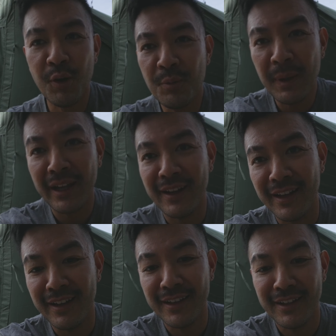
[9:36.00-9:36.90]
Oh my
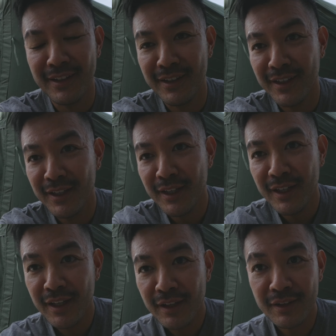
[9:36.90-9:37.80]
god,
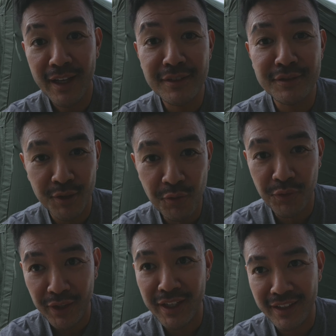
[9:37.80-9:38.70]
that's so
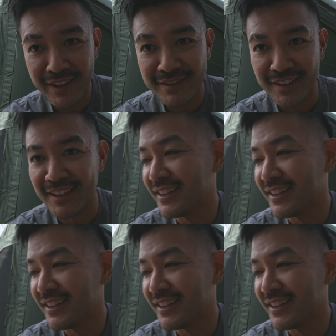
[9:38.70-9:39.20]
freaking easy.